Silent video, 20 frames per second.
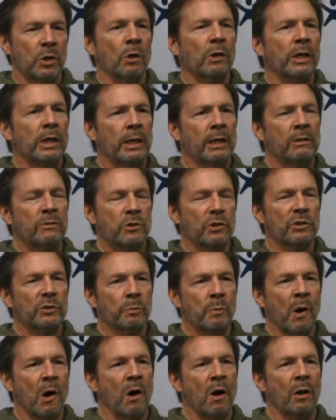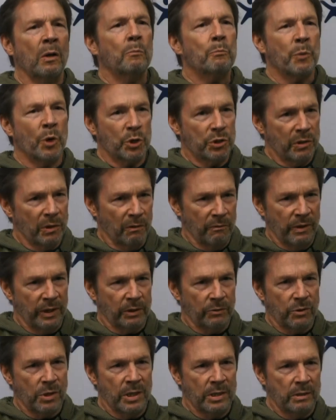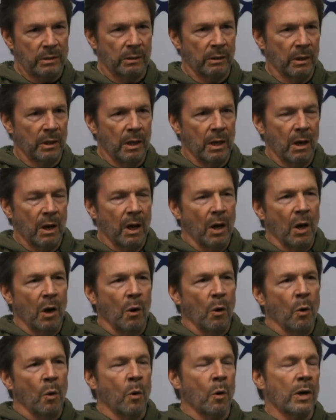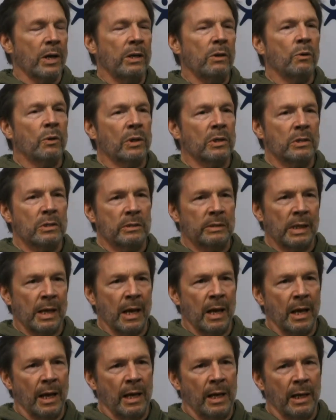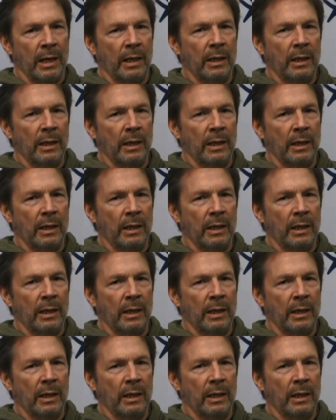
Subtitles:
it into small personal victories, or you can say,